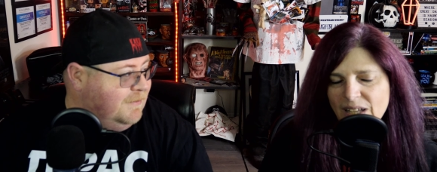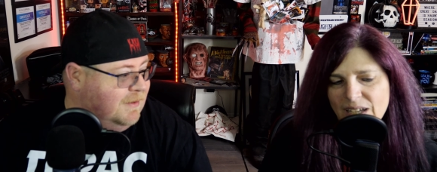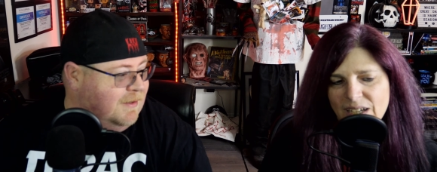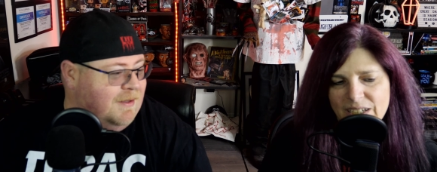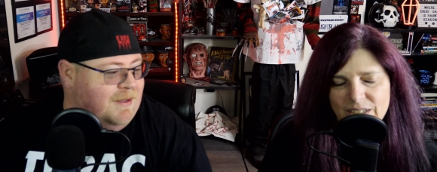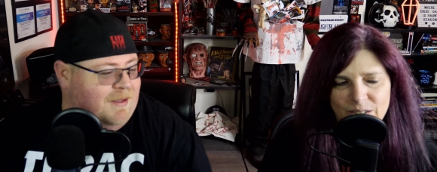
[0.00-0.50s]

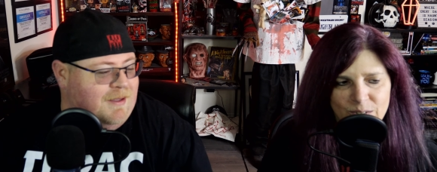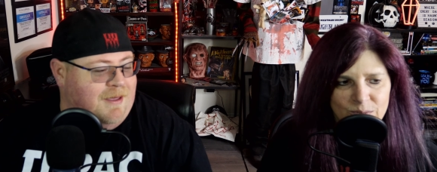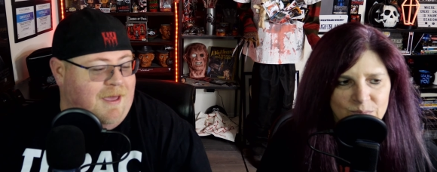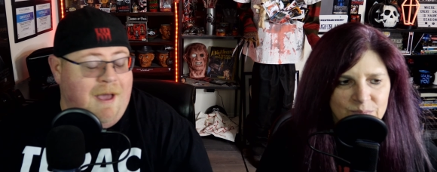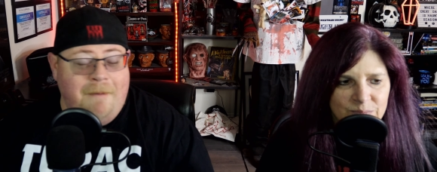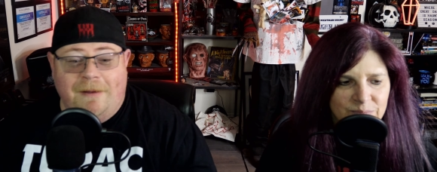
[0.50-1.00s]
Speaker 1: I know.
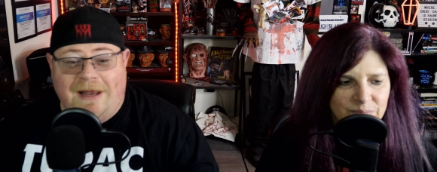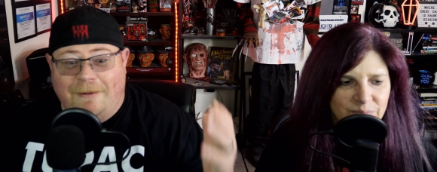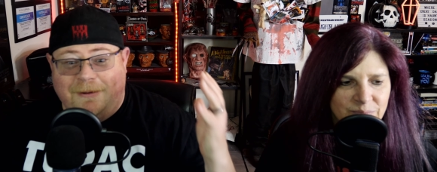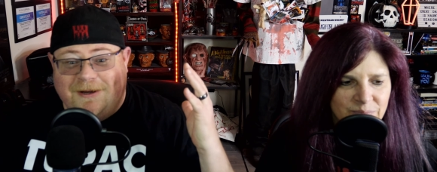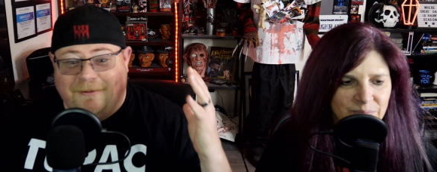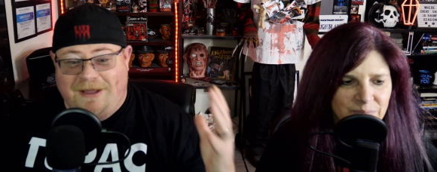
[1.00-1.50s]
But now we can
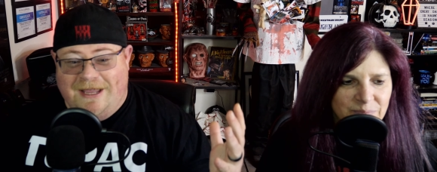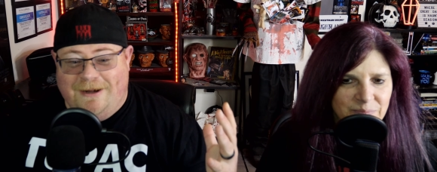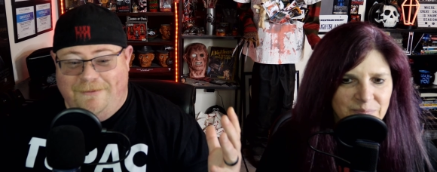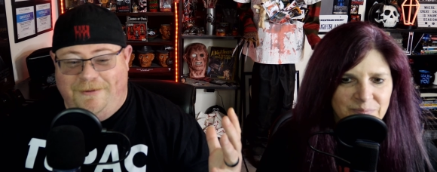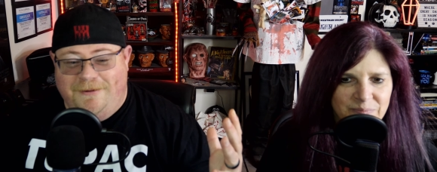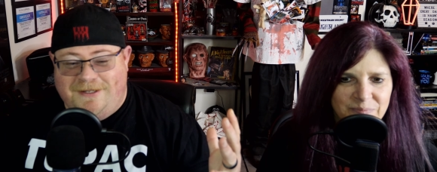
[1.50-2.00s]
do
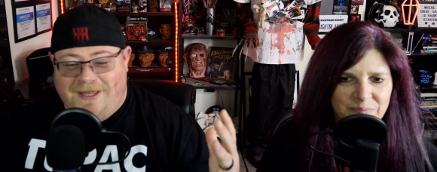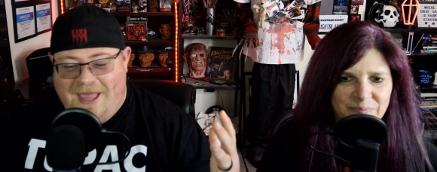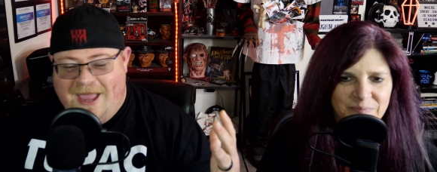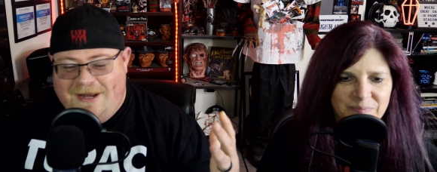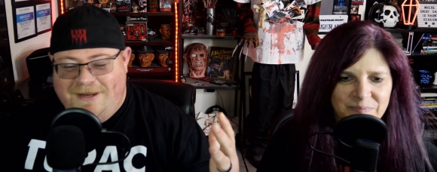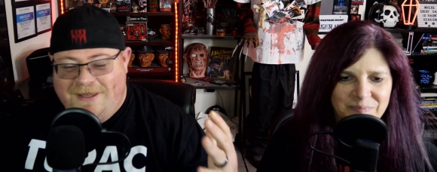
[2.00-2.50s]
interviews
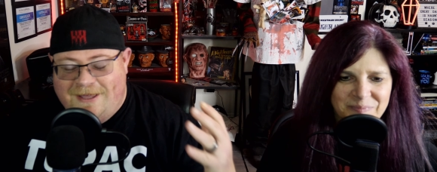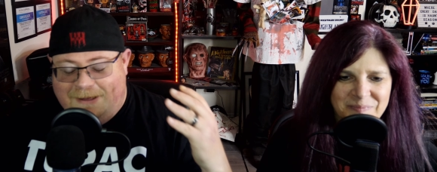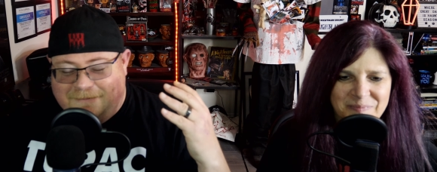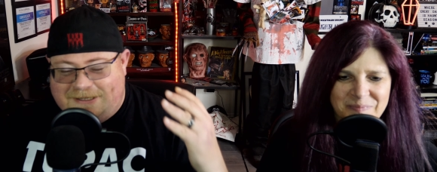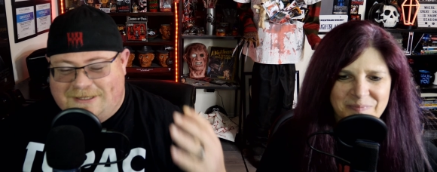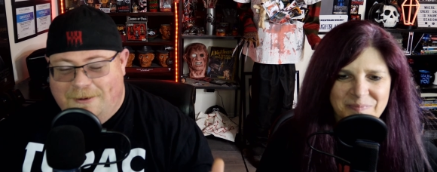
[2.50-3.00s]
again. I'm
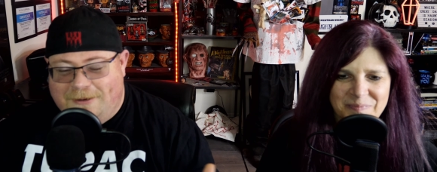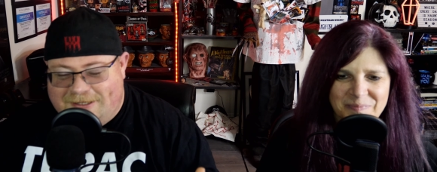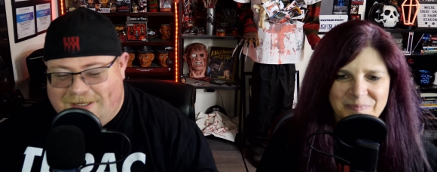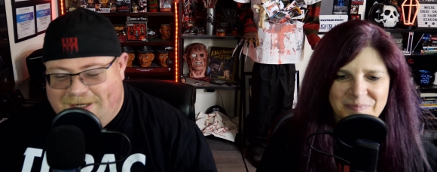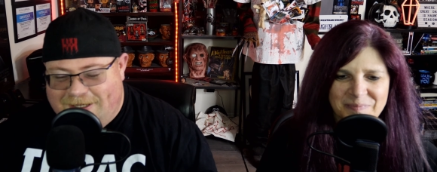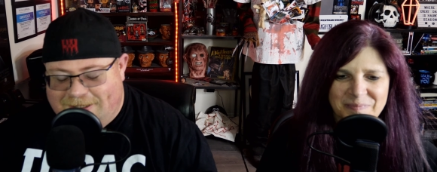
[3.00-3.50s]
so
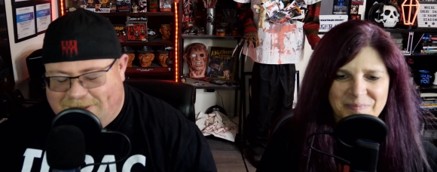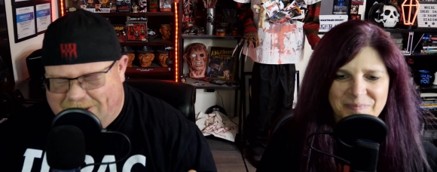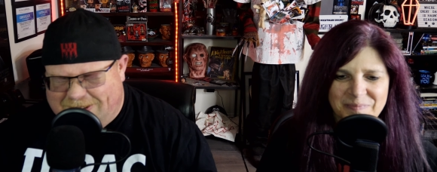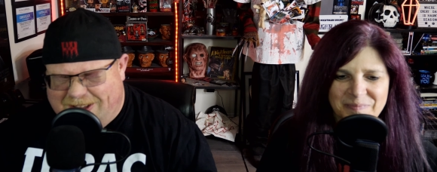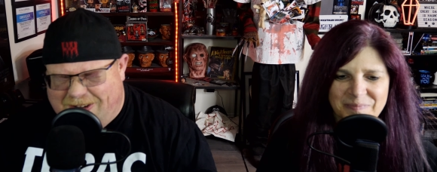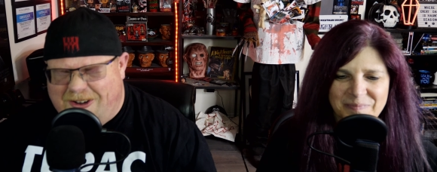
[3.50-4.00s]
excited to talk
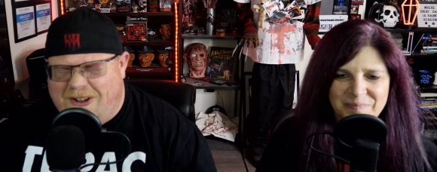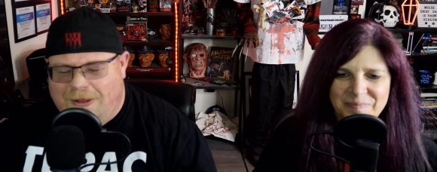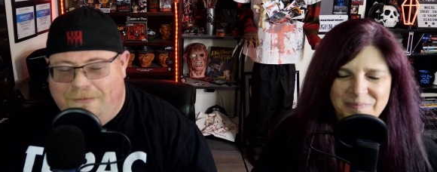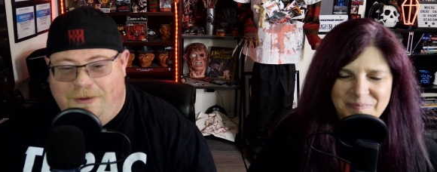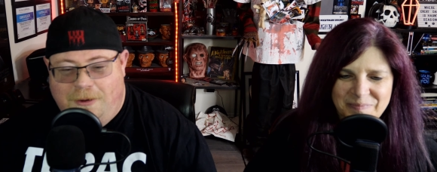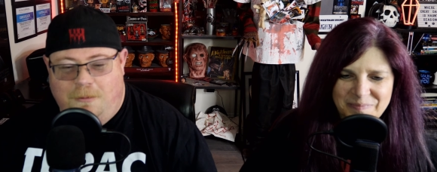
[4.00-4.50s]
to all of
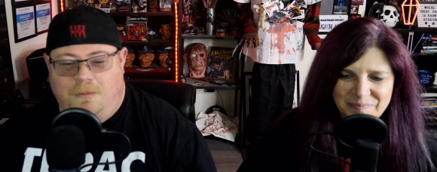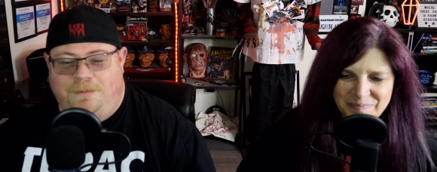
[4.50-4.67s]
you.